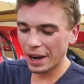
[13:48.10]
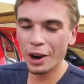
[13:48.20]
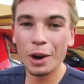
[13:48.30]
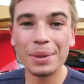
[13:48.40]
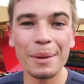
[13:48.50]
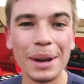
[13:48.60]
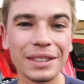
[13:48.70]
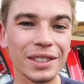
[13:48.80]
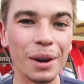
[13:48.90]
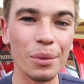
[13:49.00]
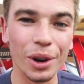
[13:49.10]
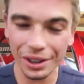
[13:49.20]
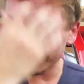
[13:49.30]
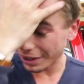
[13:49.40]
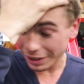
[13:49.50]
I hope that made
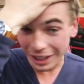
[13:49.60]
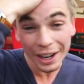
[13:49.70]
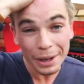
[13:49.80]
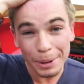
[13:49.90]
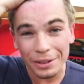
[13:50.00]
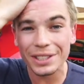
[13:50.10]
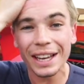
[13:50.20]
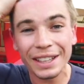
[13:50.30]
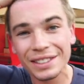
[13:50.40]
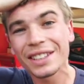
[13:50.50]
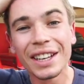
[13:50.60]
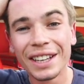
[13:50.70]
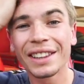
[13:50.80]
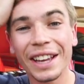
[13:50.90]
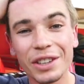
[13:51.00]
somewhat a tiny bit of sense.
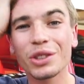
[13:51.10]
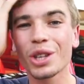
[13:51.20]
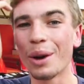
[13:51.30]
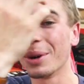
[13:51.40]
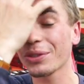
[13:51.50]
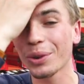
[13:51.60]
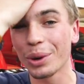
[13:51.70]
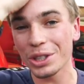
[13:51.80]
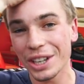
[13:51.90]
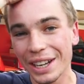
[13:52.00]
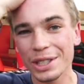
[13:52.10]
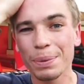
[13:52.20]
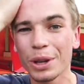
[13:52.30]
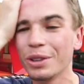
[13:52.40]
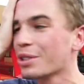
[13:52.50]
Thank you so much for watching as
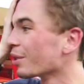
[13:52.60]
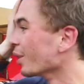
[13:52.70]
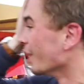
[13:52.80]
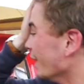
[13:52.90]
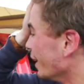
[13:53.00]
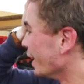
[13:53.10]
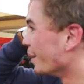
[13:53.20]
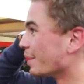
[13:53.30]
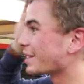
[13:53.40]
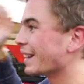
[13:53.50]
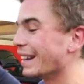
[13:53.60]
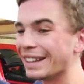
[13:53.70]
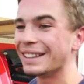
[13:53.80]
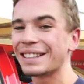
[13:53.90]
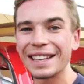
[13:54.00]
per usual. It was
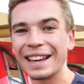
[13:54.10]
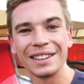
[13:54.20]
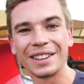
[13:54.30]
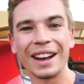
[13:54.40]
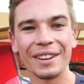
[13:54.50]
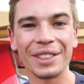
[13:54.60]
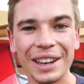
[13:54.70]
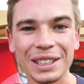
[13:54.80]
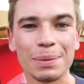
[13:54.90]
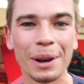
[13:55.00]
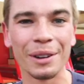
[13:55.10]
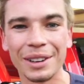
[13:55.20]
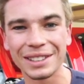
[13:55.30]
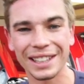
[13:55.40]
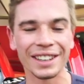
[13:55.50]
insane to have that
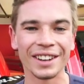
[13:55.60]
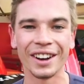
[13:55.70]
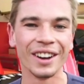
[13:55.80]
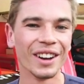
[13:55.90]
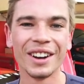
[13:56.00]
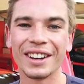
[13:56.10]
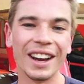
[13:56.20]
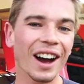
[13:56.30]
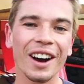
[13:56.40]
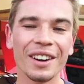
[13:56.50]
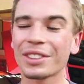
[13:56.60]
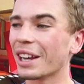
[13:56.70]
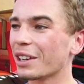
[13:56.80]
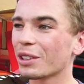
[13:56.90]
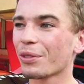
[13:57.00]
experience and yeah,
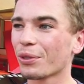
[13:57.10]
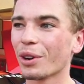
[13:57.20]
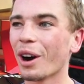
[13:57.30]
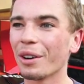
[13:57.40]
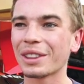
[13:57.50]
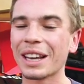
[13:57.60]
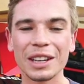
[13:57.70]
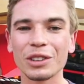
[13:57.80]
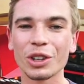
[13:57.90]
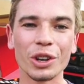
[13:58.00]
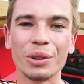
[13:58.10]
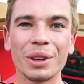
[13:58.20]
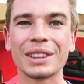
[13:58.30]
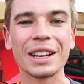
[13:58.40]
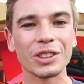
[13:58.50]
thank you to Ferrari, thank you to
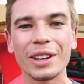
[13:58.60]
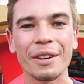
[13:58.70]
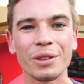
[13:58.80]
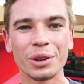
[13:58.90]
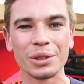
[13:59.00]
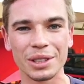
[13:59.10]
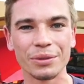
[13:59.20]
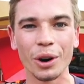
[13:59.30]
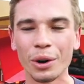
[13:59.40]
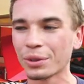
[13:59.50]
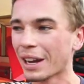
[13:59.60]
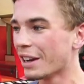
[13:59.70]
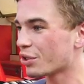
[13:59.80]
Goodwood, thank you to everyone who was involved.